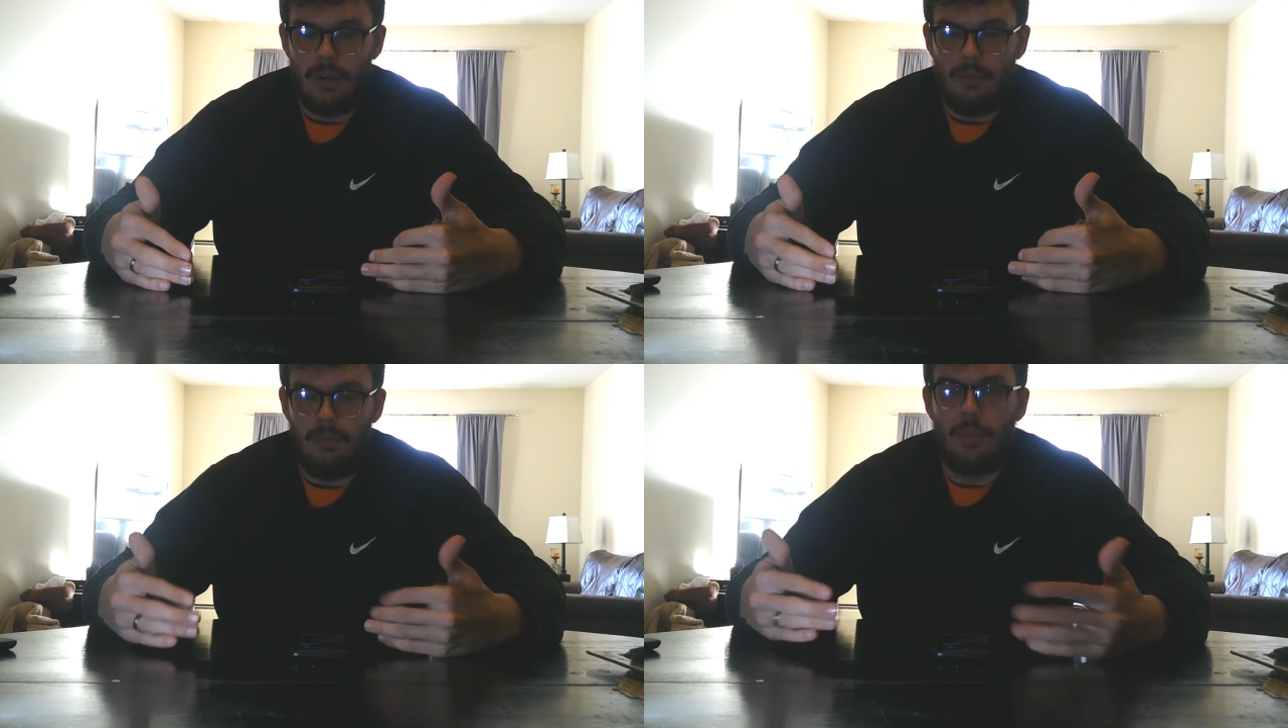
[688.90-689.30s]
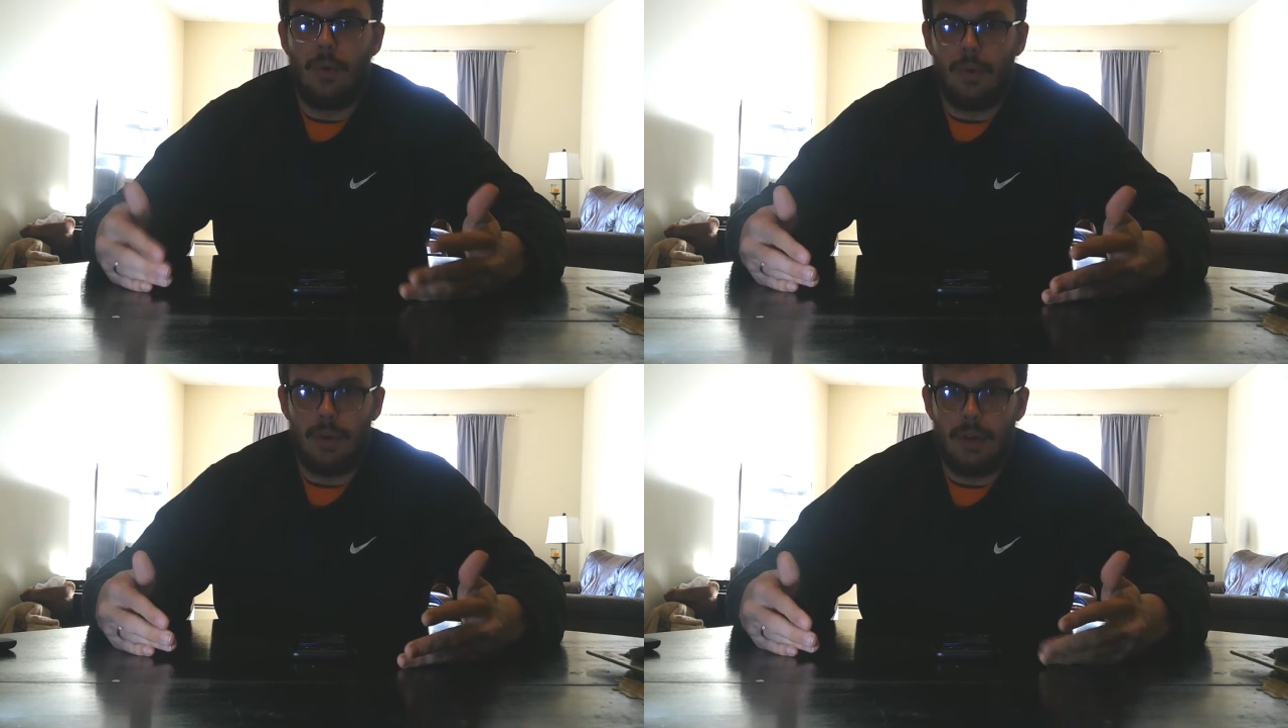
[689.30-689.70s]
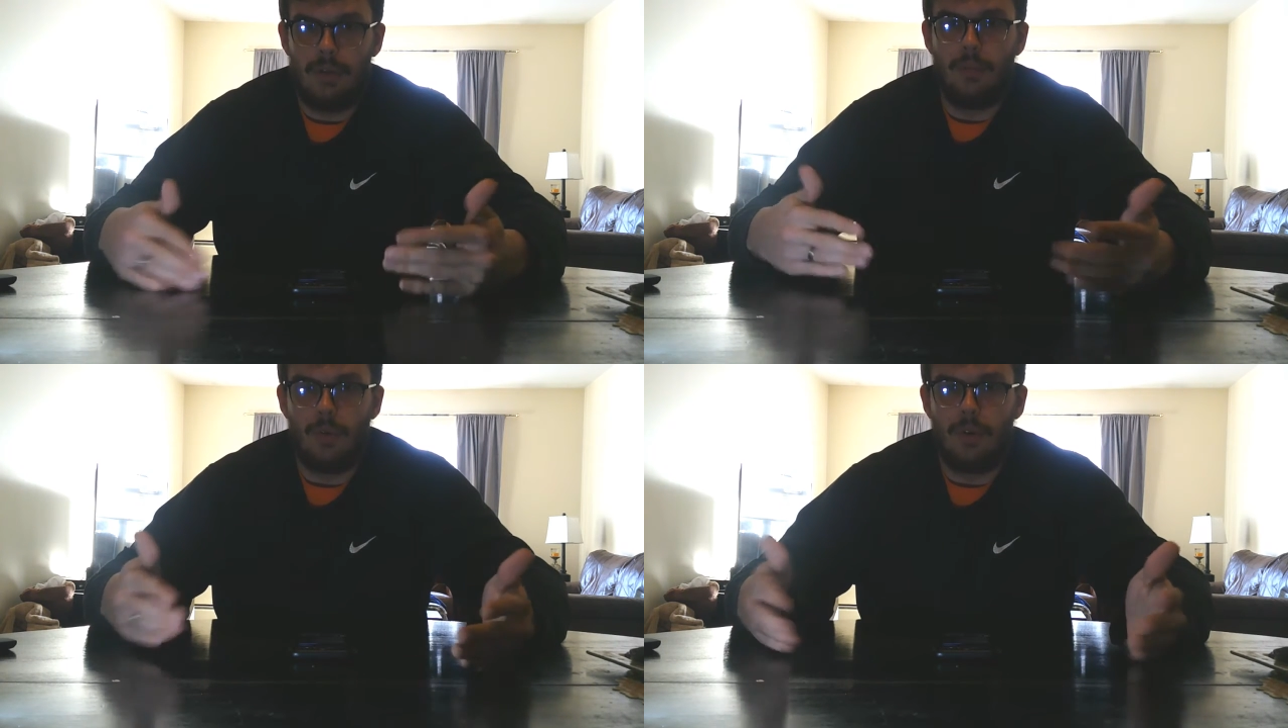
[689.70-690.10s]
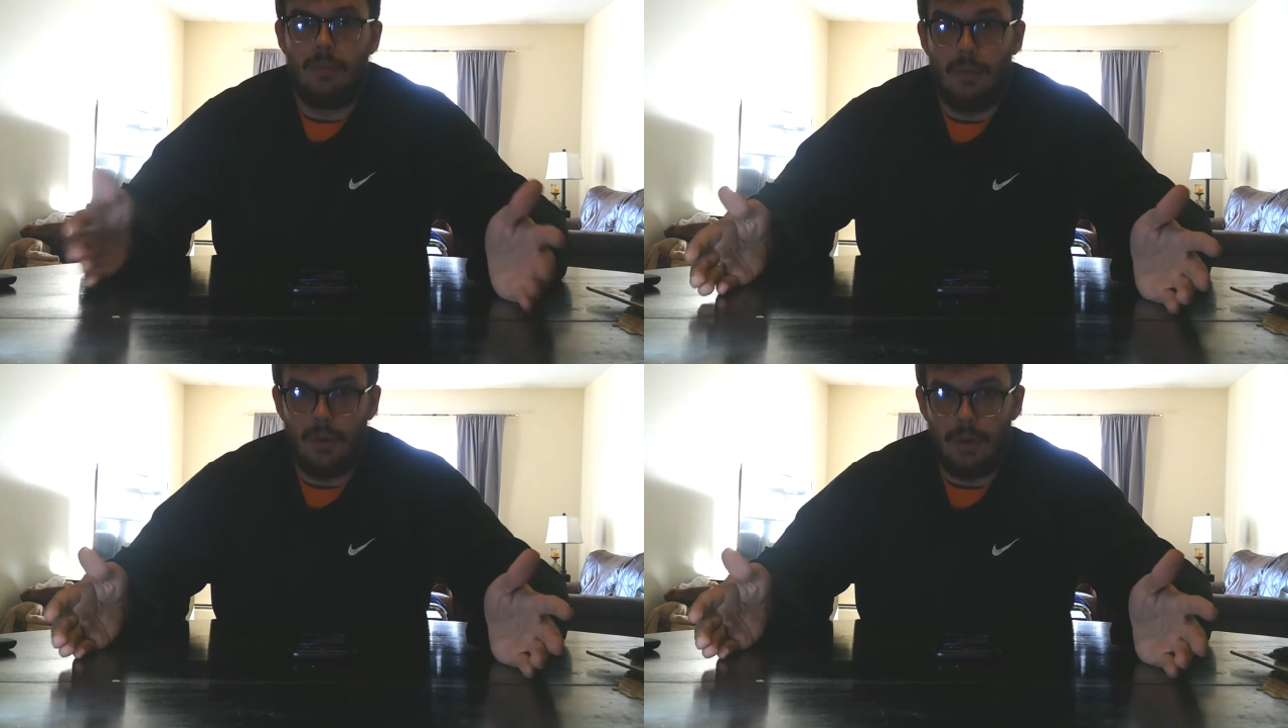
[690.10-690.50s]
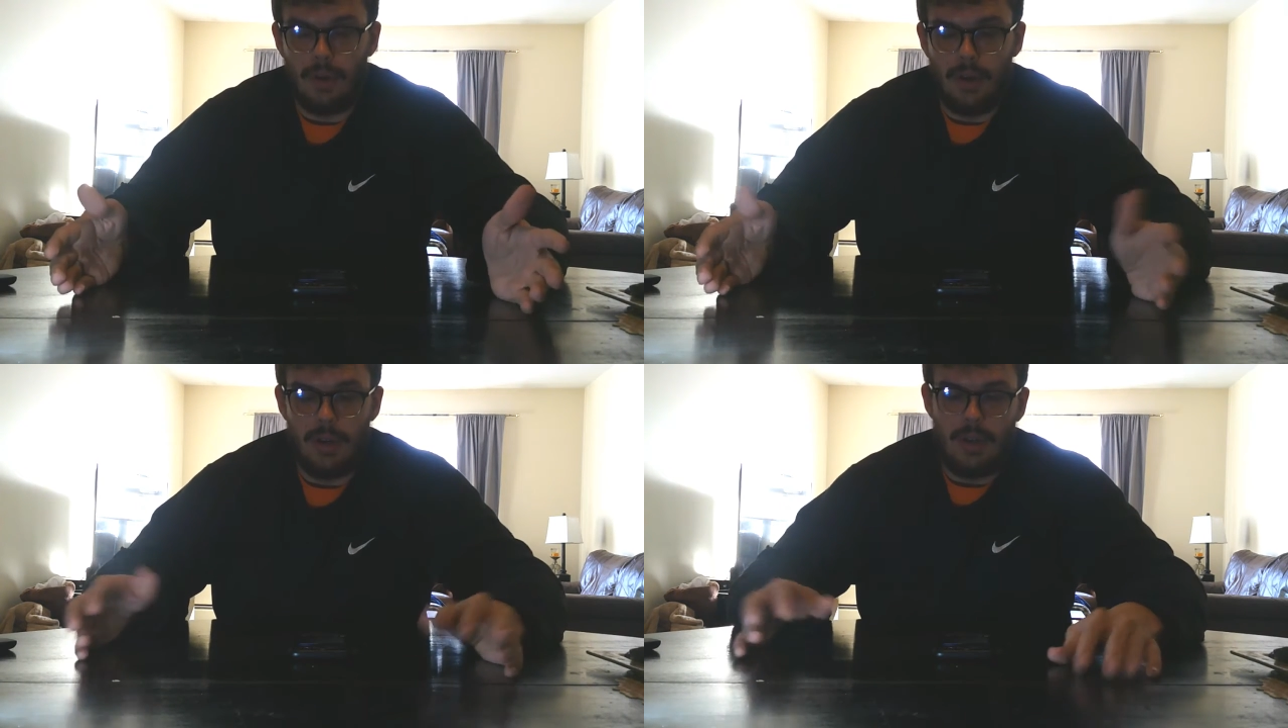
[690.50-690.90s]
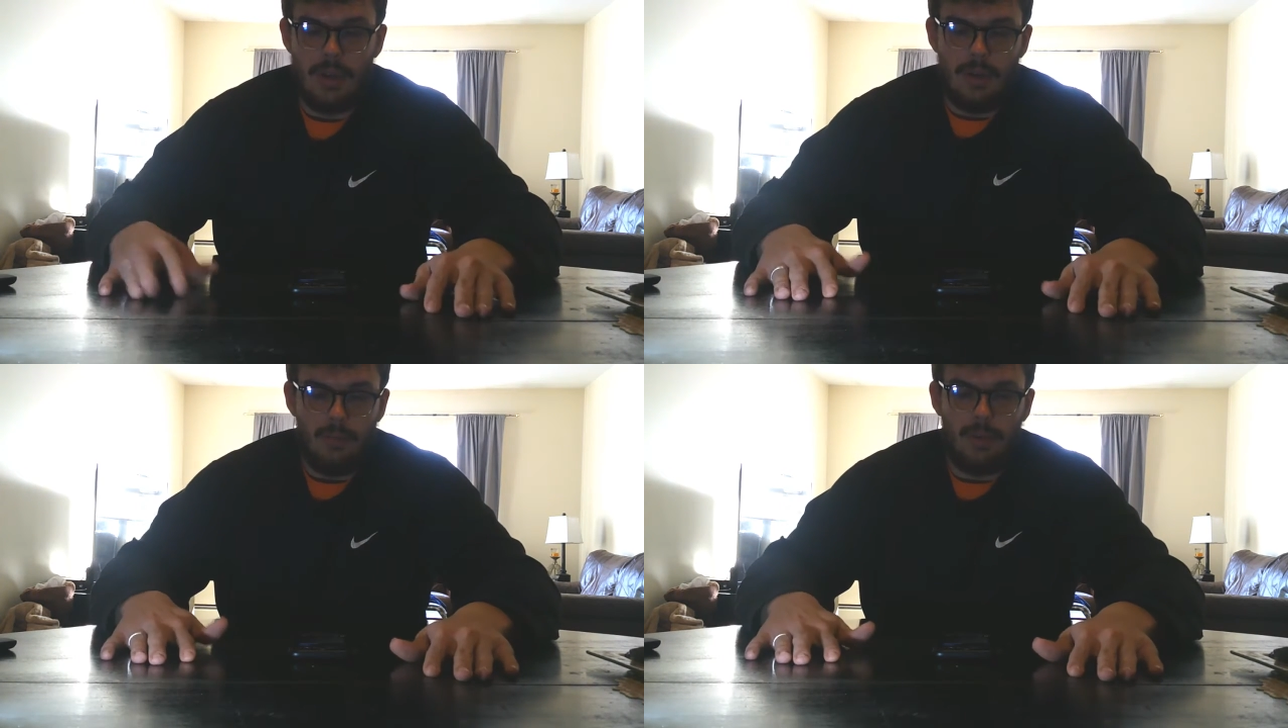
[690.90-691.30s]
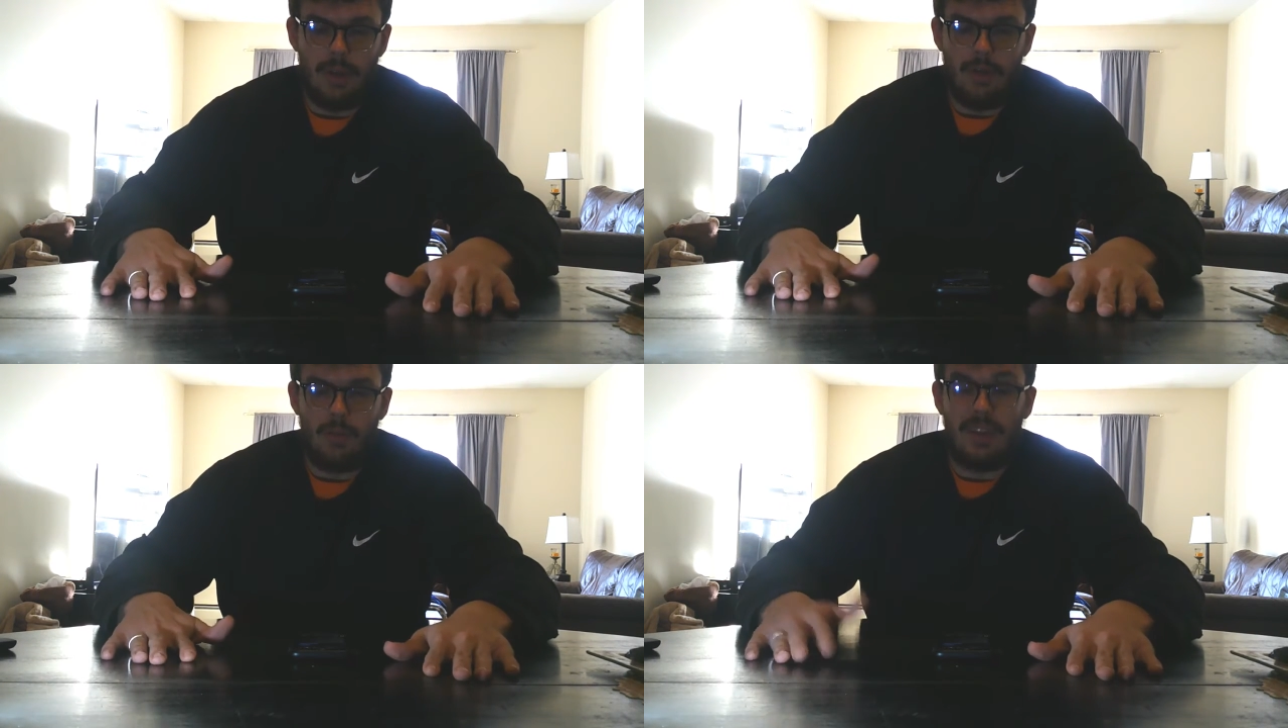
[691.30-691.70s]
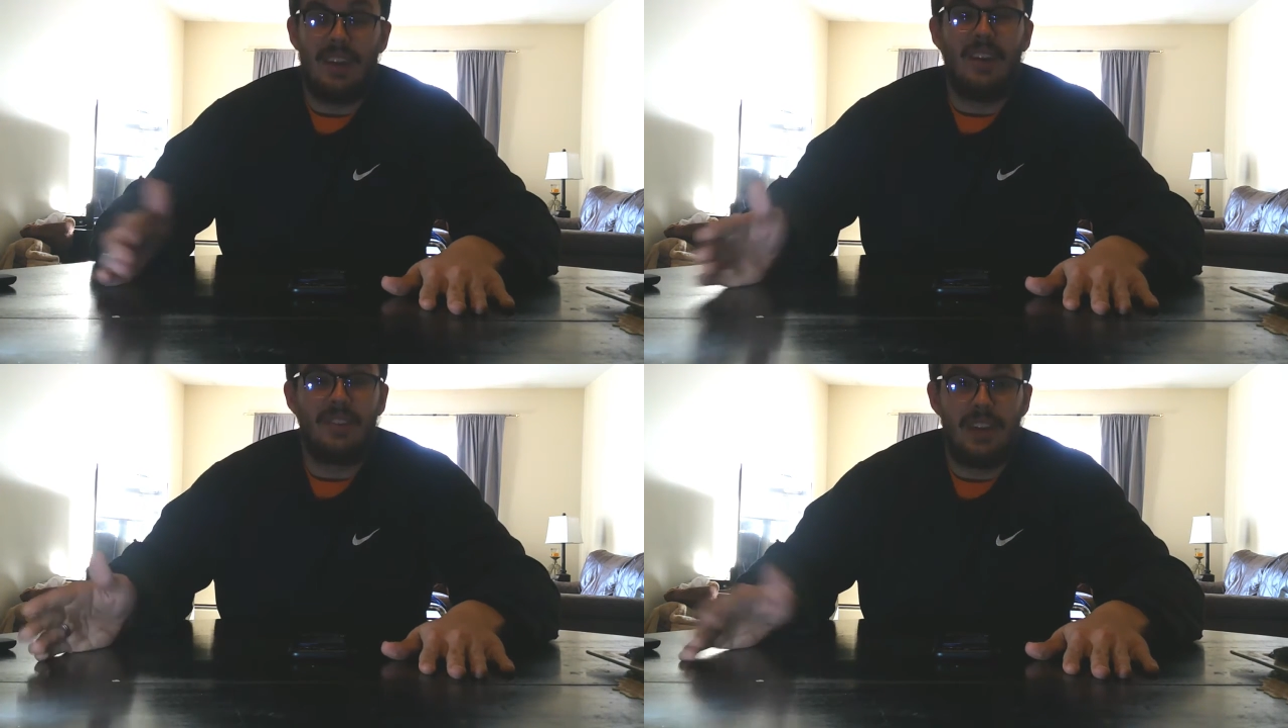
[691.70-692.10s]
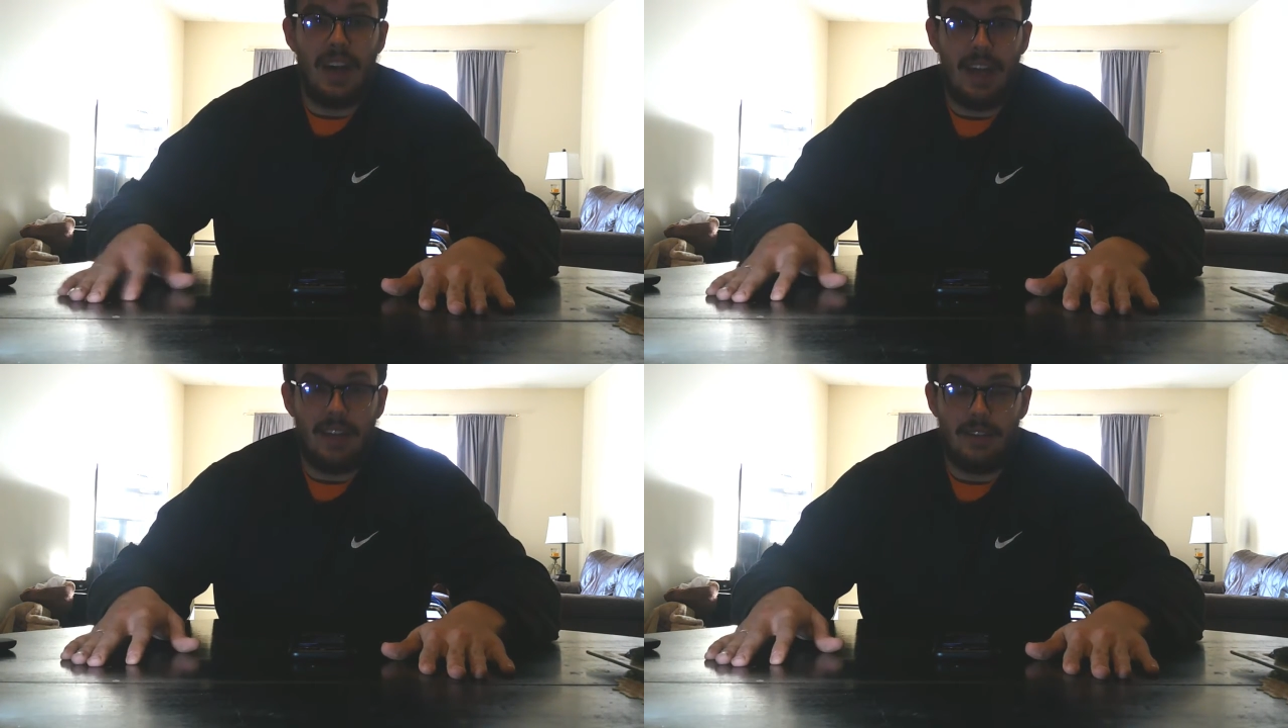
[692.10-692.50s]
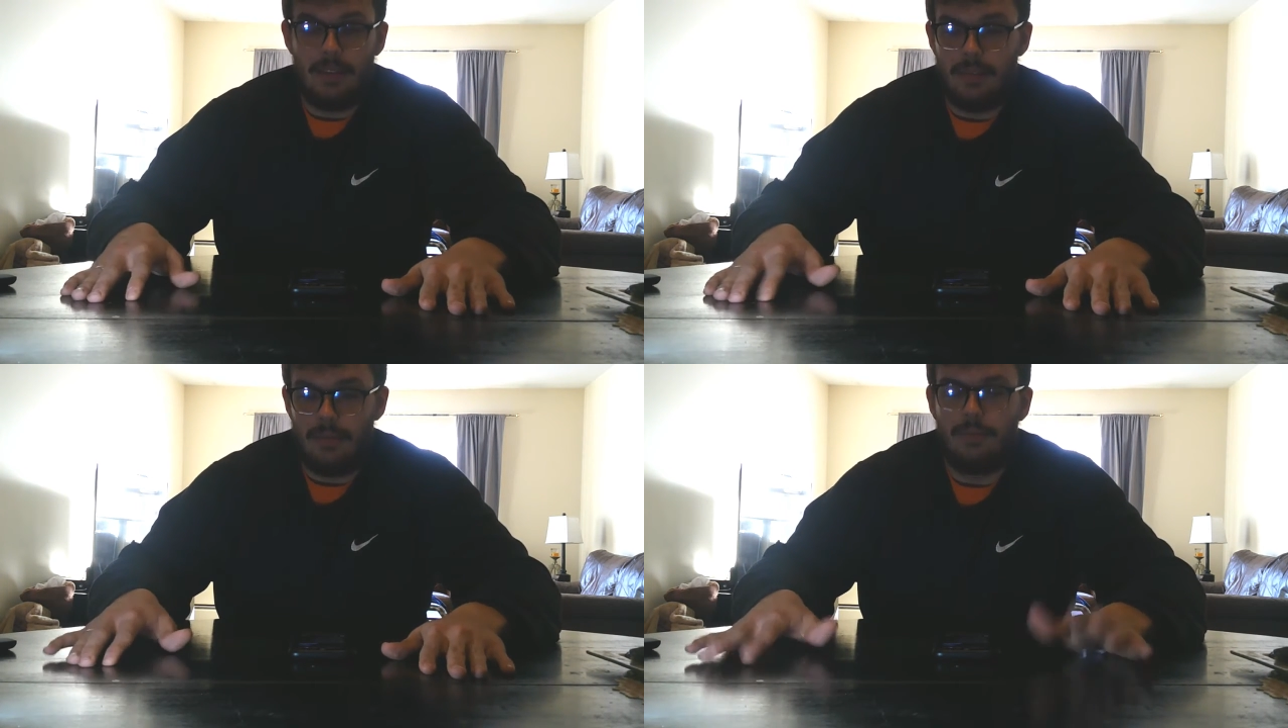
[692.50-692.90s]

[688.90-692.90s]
more and more and more. But with the other diets,